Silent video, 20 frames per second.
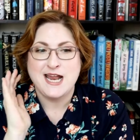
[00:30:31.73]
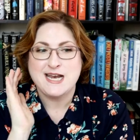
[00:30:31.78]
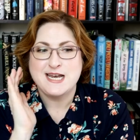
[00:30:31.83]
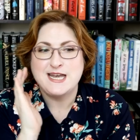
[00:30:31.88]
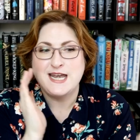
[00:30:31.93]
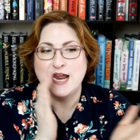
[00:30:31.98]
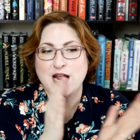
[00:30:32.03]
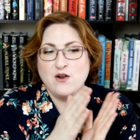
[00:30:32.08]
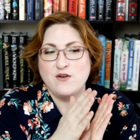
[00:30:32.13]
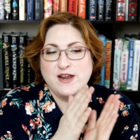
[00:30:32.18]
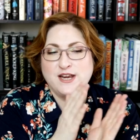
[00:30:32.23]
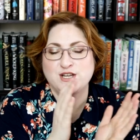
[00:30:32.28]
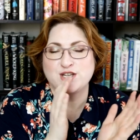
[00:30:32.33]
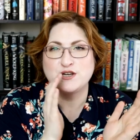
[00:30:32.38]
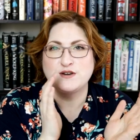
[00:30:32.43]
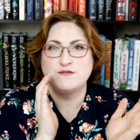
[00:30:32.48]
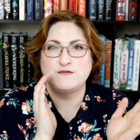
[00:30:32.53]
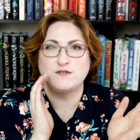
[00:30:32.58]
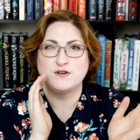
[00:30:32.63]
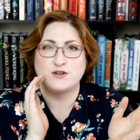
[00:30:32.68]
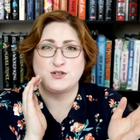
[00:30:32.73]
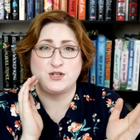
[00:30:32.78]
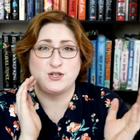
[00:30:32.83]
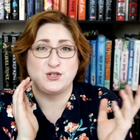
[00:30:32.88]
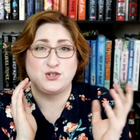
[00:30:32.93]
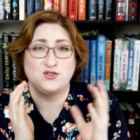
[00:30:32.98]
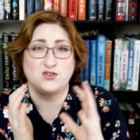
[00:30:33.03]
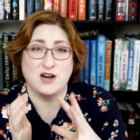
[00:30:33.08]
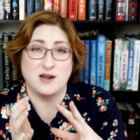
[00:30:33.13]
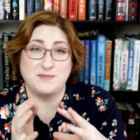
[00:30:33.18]
Narration
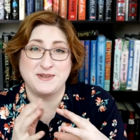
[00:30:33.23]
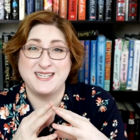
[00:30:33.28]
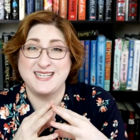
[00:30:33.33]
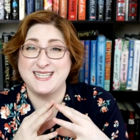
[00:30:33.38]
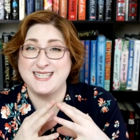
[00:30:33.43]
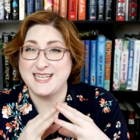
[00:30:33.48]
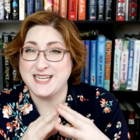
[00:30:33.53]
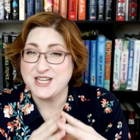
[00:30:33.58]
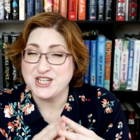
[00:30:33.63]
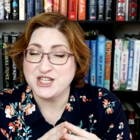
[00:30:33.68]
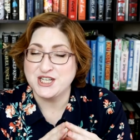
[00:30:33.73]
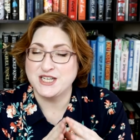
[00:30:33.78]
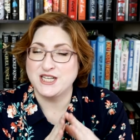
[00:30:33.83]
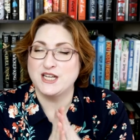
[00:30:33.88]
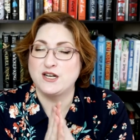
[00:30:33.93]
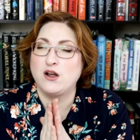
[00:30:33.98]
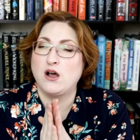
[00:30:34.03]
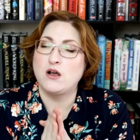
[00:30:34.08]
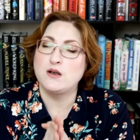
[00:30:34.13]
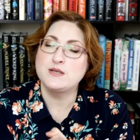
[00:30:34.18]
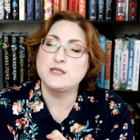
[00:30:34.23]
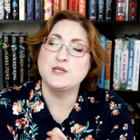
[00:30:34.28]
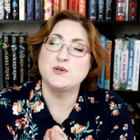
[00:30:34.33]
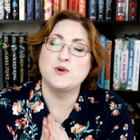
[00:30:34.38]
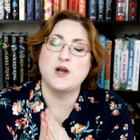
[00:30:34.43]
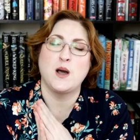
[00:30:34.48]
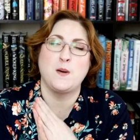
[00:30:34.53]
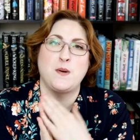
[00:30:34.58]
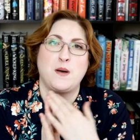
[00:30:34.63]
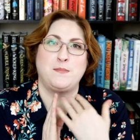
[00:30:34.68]
versus dramatization can also
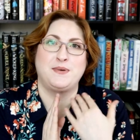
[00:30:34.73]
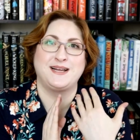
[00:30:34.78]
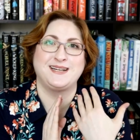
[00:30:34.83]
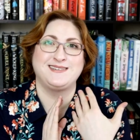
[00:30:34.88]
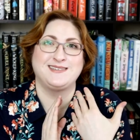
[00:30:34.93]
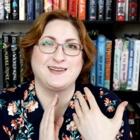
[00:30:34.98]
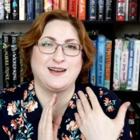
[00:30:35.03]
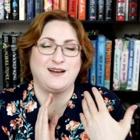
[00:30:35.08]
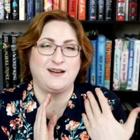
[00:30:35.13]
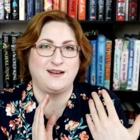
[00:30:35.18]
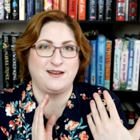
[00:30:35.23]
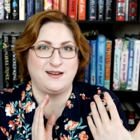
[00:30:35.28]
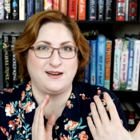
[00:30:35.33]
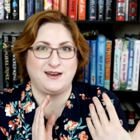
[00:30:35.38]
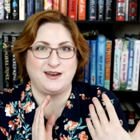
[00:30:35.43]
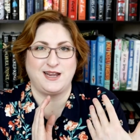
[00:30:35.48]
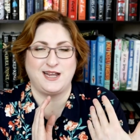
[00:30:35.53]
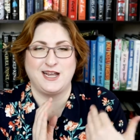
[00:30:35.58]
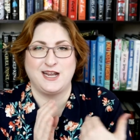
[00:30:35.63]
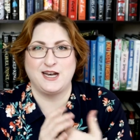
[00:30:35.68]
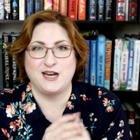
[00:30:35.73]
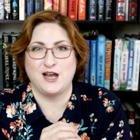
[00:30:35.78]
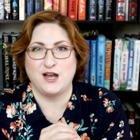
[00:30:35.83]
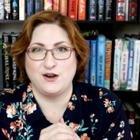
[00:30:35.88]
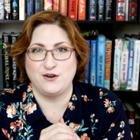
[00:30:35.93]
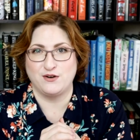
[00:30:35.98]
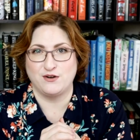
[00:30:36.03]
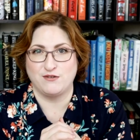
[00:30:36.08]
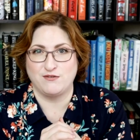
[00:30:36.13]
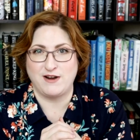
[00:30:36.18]
come up a ton in
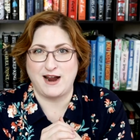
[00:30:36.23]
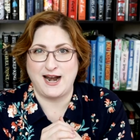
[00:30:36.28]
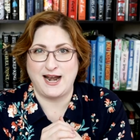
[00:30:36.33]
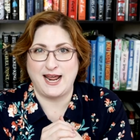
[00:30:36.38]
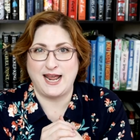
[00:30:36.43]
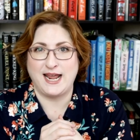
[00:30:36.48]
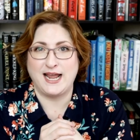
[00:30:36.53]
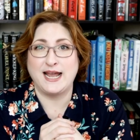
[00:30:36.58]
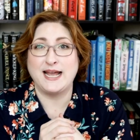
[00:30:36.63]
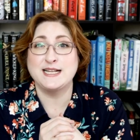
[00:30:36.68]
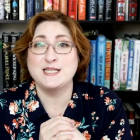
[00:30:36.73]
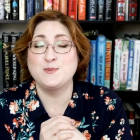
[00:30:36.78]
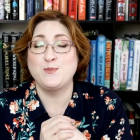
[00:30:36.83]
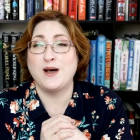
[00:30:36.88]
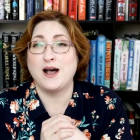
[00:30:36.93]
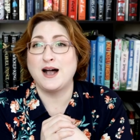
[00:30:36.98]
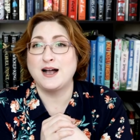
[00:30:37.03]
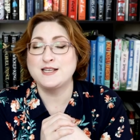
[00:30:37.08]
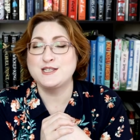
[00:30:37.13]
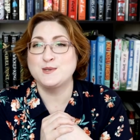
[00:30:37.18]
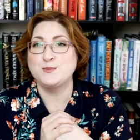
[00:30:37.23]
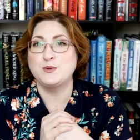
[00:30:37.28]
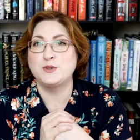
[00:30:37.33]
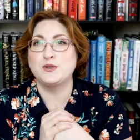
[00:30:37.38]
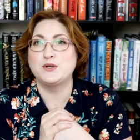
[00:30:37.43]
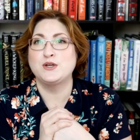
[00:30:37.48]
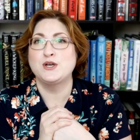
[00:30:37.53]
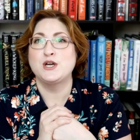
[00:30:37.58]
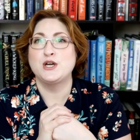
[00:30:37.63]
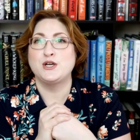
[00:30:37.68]
underwriting. It's
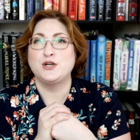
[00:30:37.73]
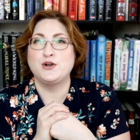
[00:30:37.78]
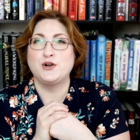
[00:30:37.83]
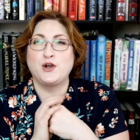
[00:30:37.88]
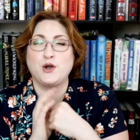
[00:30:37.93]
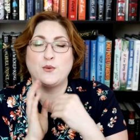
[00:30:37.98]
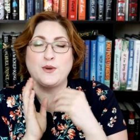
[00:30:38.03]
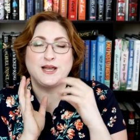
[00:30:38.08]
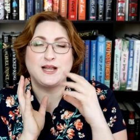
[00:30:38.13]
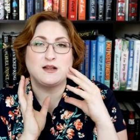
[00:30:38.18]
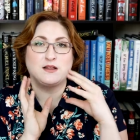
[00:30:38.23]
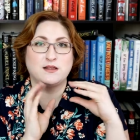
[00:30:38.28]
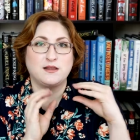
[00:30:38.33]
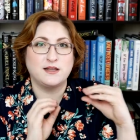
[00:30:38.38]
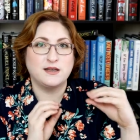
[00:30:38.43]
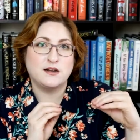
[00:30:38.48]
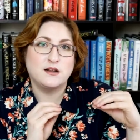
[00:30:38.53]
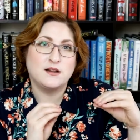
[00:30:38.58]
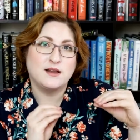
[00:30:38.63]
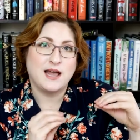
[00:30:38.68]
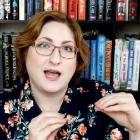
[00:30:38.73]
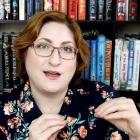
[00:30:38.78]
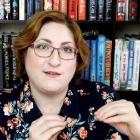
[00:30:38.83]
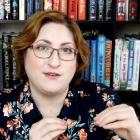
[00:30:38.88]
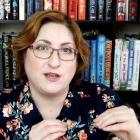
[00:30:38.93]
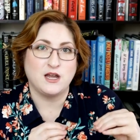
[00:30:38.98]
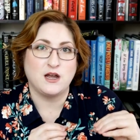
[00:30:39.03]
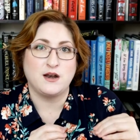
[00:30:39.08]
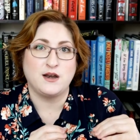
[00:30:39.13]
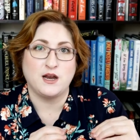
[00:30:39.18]
possible you're going a little
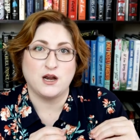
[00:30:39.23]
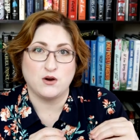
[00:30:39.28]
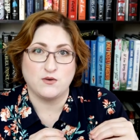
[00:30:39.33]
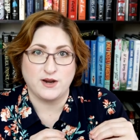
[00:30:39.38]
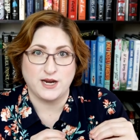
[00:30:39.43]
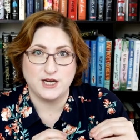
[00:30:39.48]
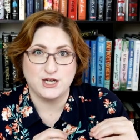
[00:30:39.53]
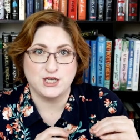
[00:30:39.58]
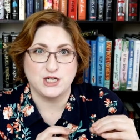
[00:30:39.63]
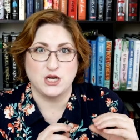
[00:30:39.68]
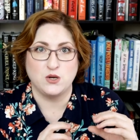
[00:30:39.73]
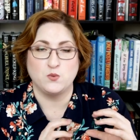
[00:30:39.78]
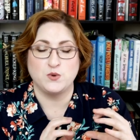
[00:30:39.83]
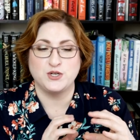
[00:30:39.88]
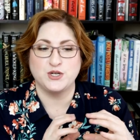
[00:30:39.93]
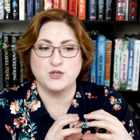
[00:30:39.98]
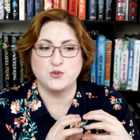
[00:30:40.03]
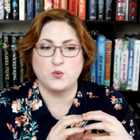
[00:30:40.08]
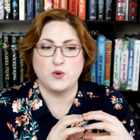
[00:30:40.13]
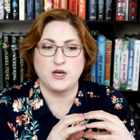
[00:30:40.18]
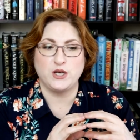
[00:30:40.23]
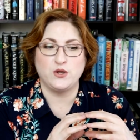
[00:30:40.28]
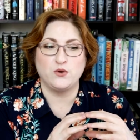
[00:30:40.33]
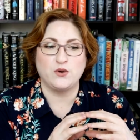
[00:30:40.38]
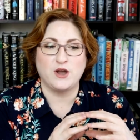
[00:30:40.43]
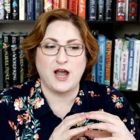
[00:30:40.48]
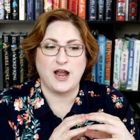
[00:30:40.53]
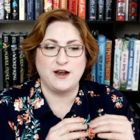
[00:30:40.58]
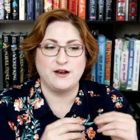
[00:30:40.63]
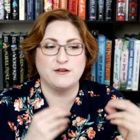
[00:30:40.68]
heavy on narration, which is when you
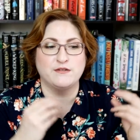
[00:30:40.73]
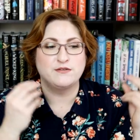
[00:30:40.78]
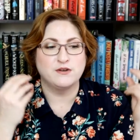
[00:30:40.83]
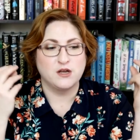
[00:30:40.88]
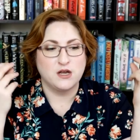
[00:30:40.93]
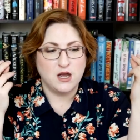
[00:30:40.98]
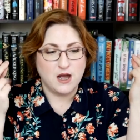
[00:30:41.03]
kind of